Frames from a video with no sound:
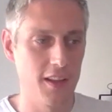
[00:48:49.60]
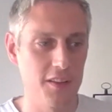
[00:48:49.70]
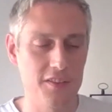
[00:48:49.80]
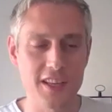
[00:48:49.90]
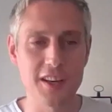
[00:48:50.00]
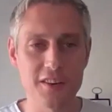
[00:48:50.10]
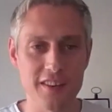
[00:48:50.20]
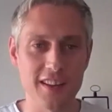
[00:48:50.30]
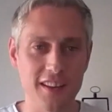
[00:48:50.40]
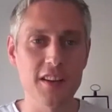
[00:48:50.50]
scares
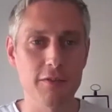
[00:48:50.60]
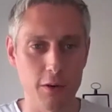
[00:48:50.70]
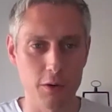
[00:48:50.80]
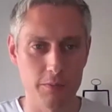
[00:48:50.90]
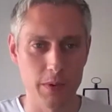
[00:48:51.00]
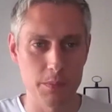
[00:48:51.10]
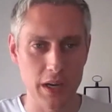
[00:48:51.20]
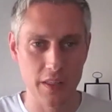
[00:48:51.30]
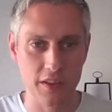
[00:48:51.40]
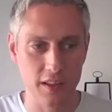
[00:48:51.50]
the life out of me. But
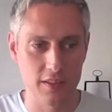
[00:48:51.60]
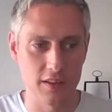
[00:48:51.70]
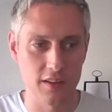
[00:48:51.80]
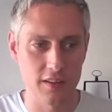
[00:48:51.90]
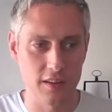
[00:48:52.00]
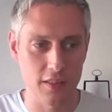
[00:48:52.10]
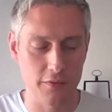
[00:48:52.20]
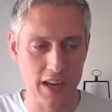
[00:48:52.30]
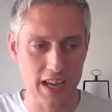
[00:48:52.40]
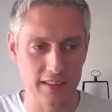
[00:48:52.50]
I think the
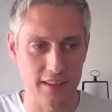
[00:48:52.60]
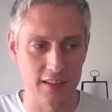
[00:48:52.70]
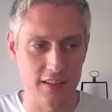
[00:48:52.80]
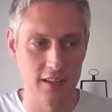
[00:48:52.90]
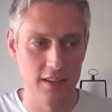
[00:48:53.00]
fact that